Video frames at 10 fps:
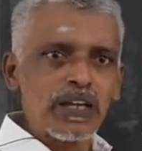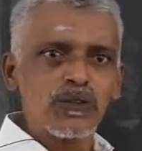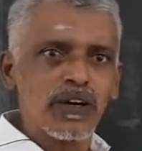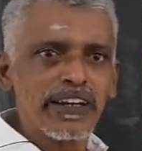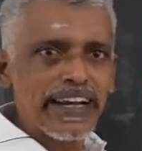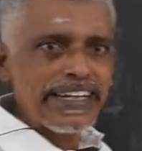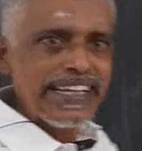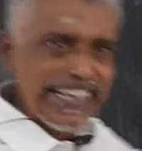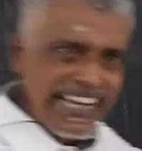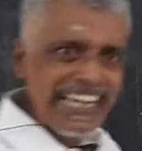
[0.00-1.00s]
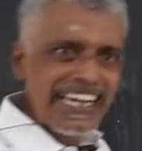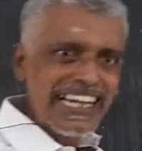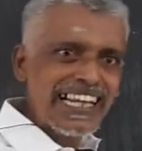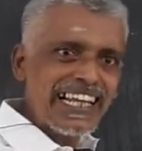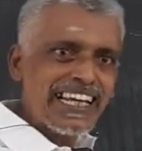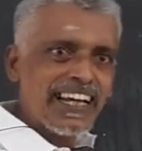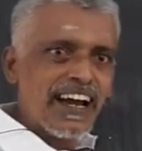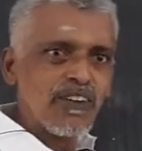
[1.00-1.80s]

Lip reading: You are right here. I